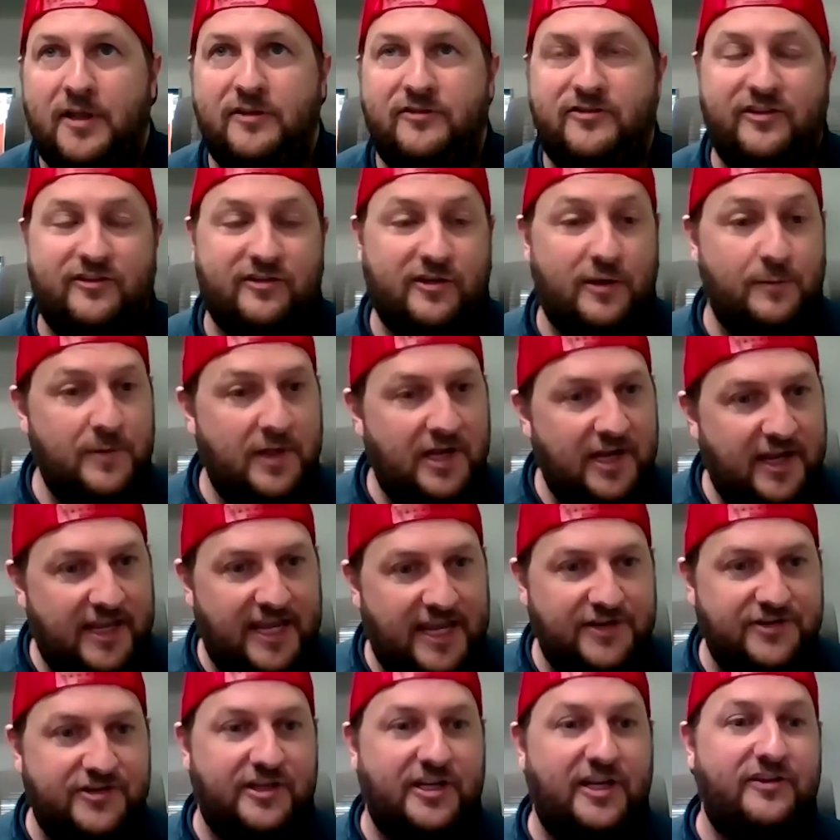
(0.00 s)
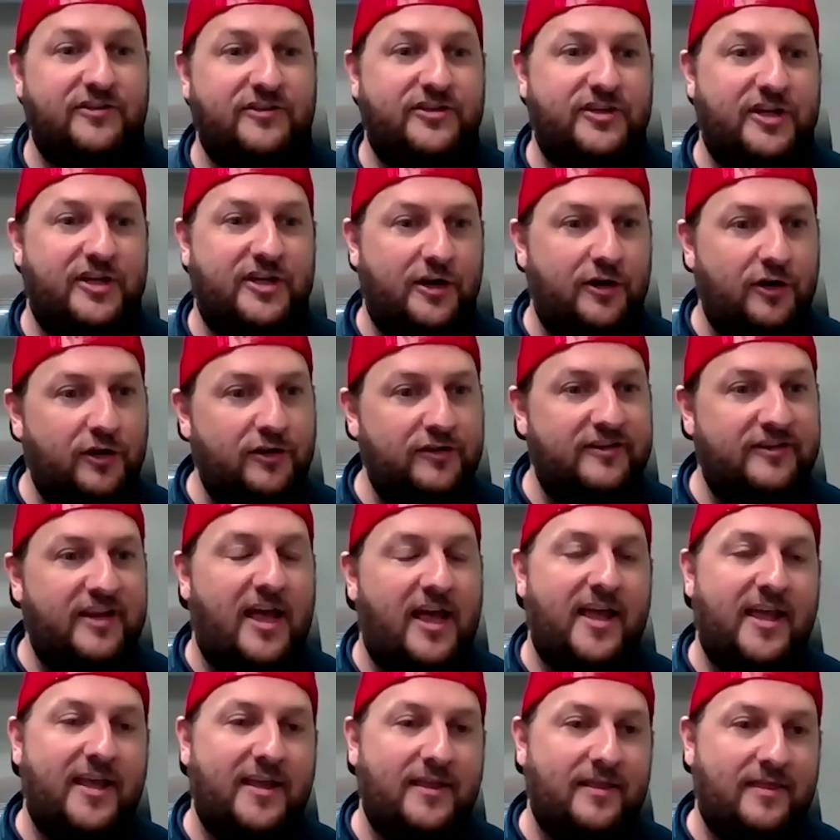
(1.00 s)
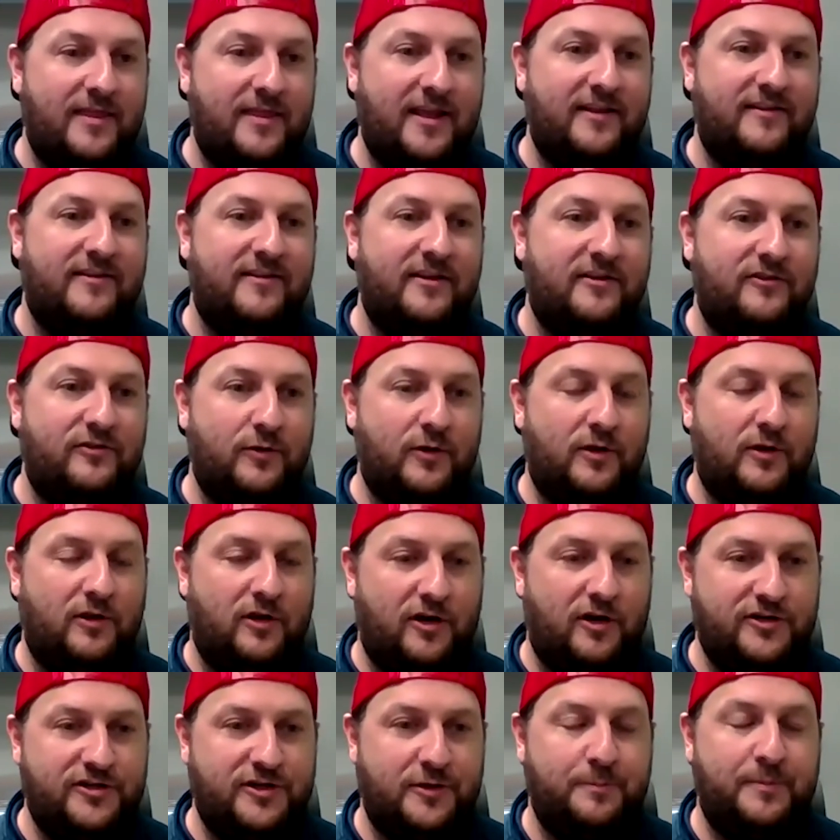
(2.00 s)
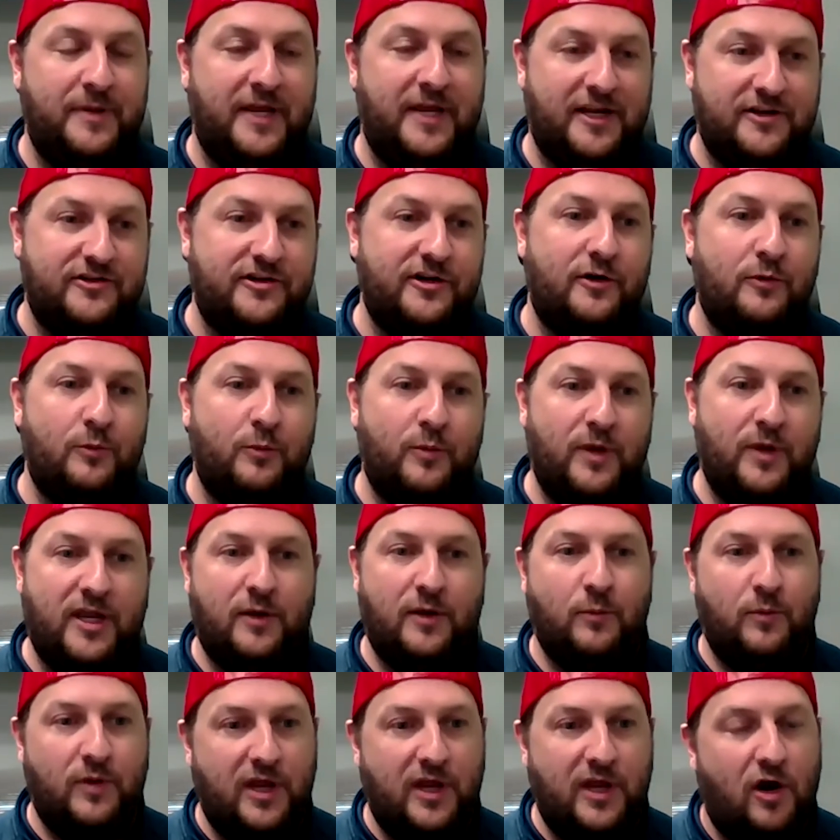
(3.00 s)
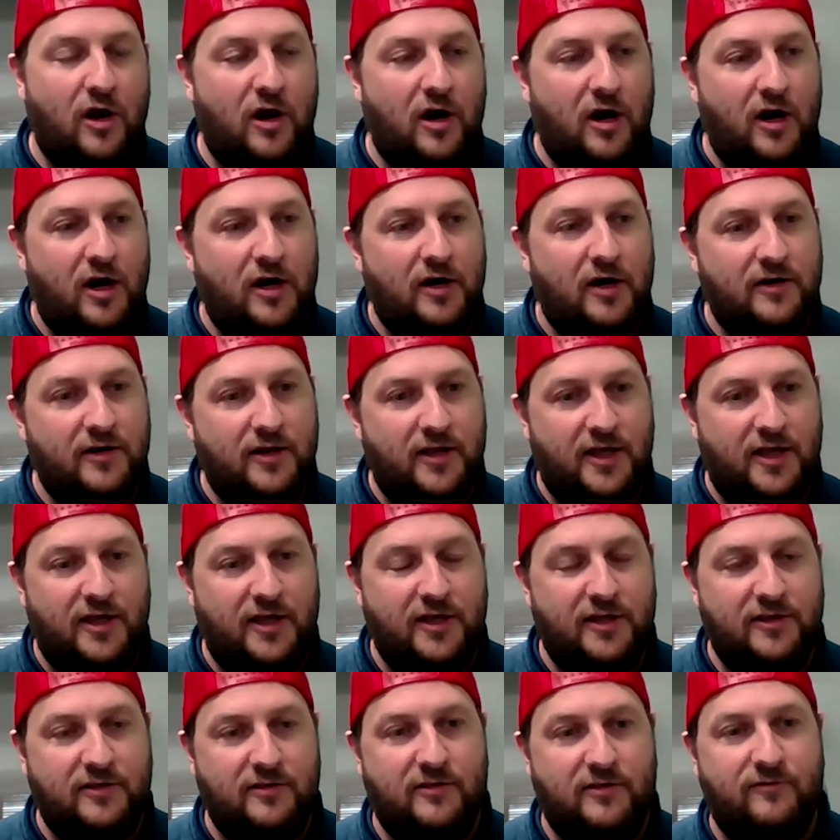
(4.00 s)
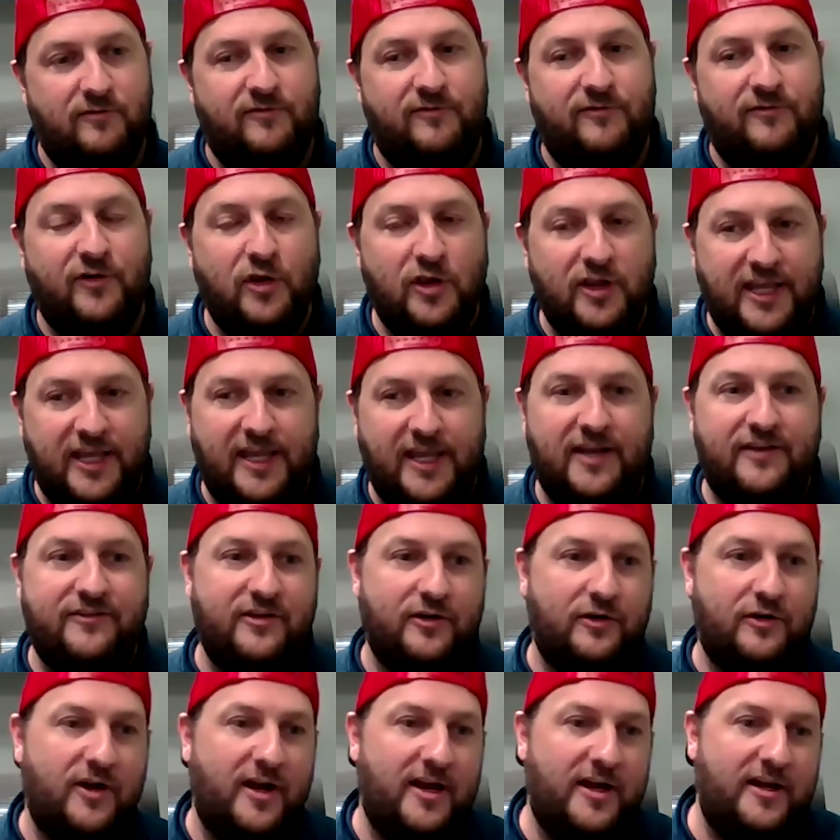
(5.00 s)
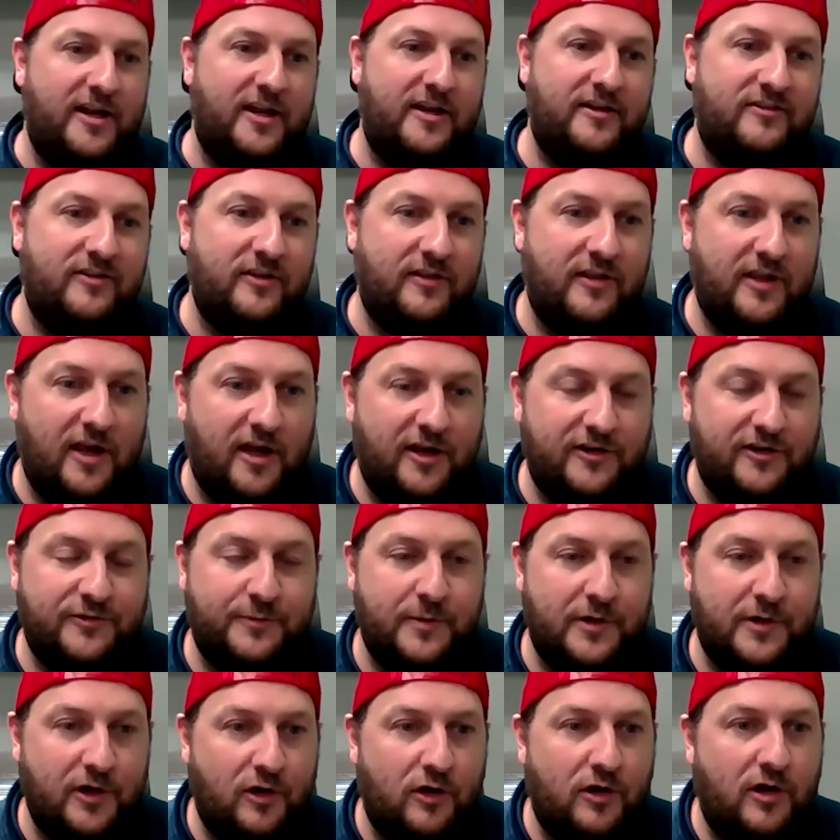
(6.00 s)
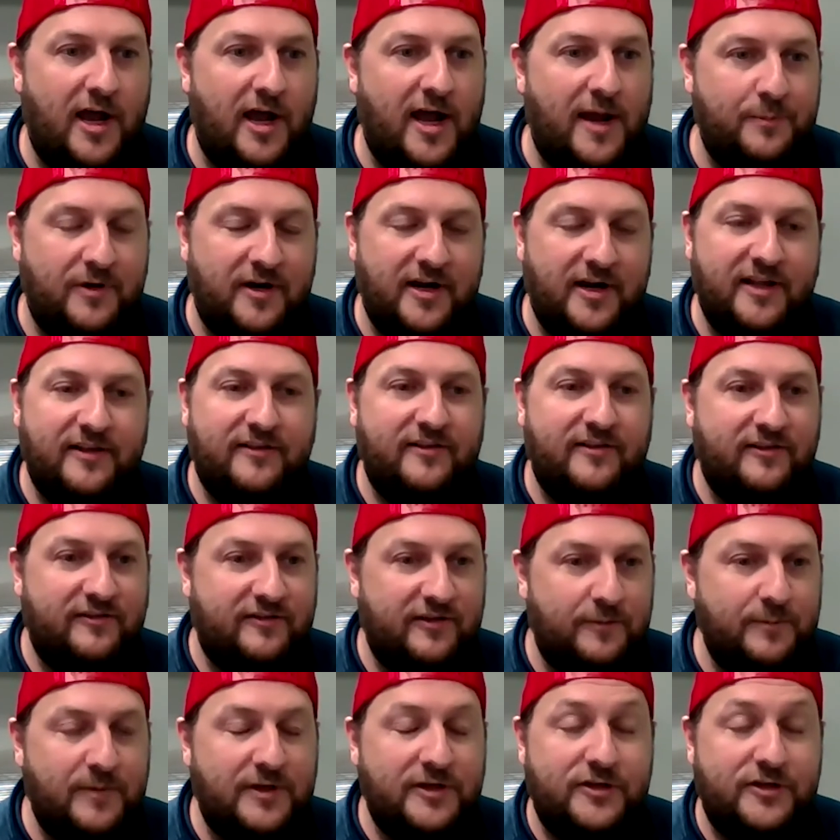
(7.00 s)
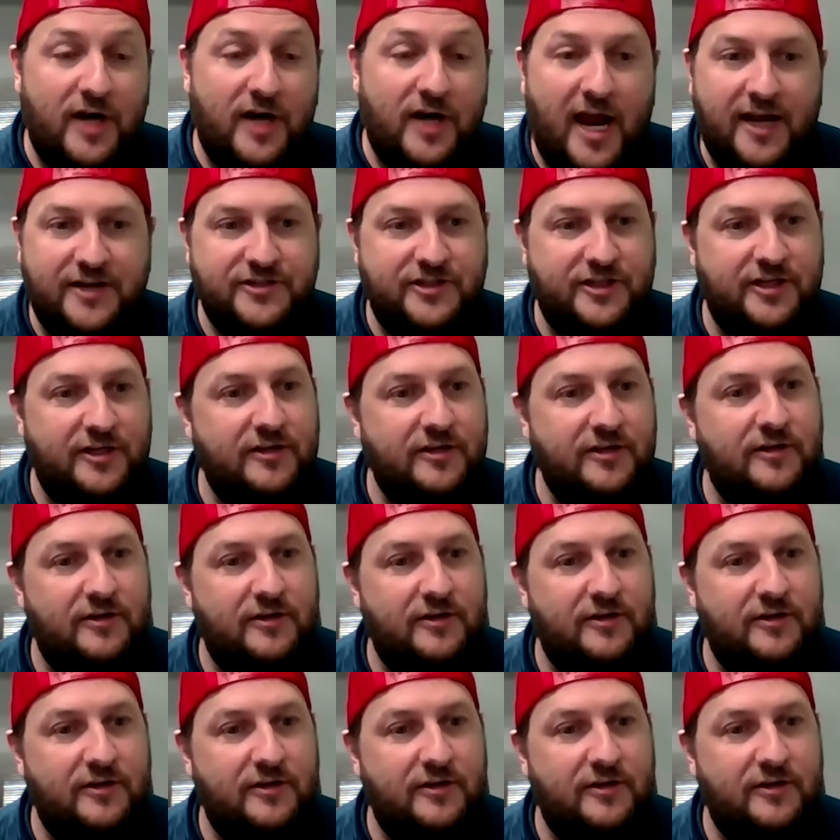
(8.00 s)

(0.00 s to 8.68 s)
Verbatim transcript: just communication in general, tying things into a larger picture, we, we are uh, fully integrated into the entrepreneurial operating system and traction.